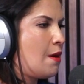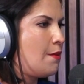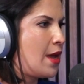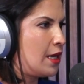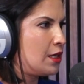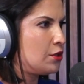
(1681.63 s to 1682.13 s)

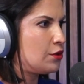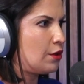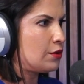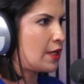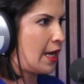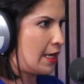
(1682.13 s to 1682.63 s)
manage
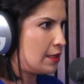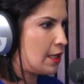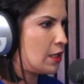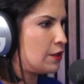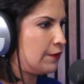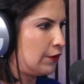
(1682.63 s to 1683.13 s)
those
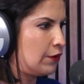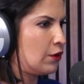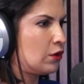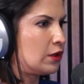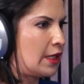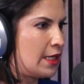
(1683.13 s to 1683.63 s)
assets for
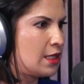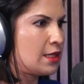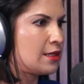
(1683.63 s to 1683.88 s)
their client.